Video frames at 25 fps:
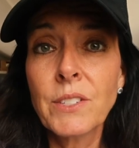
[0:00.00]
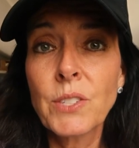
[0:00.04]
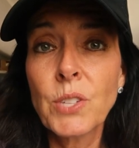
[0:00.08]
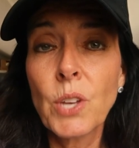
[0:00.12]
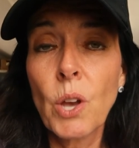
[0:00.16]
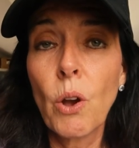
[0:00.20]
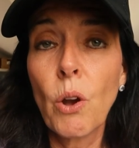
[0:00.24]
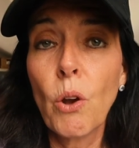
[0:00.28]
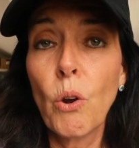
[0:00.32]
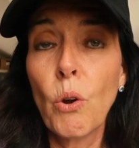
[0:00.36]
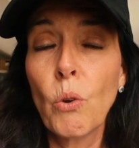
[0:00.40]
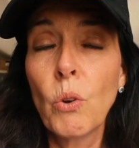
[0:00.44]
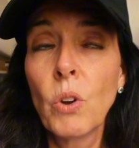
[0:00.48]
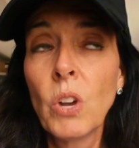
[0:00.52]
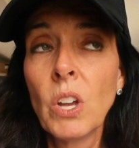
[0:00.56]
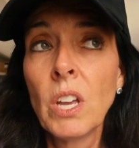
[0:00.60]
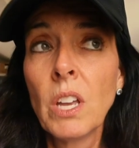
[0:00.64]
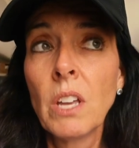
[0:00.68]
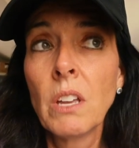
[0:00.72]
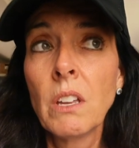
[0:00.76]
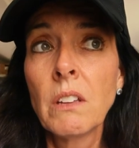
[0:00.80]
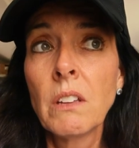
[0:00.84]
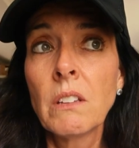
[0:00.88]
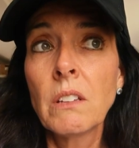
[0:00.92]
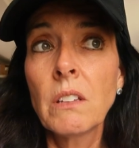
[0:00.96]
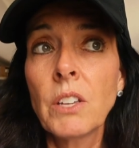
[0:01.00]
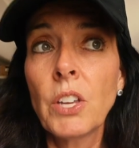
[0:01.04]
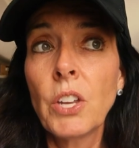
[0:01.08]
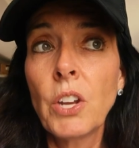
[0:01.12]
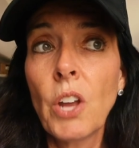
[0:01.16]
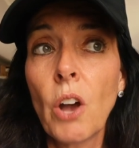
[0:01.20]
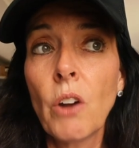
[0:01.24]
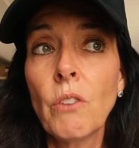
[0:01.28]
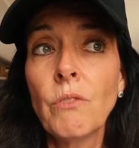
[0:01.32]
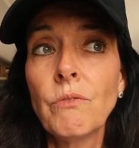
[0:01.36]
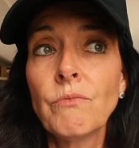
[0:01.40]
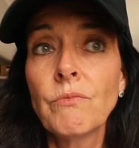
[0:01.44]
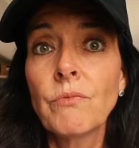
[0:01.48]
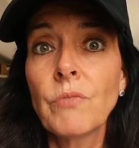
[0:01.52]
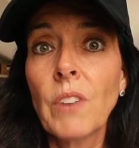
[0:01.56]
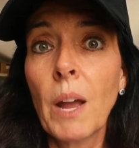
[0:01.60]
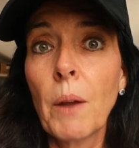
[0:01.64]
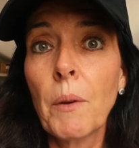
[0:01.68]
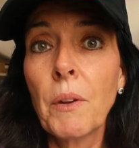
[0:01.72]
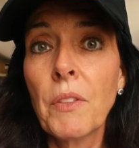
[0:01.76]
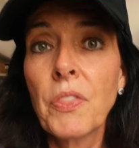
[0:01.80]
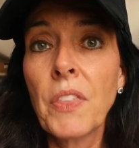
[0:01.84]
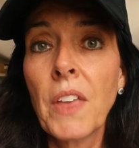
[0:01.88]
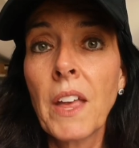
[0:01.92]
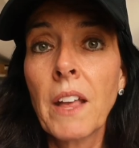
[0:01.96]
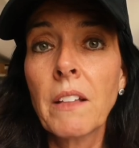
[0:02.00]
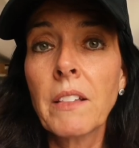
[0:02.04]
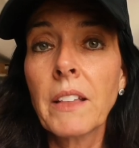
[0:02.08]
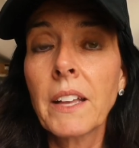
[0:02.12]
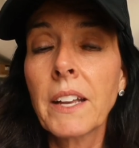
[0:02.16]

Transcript: So, you know, I would think,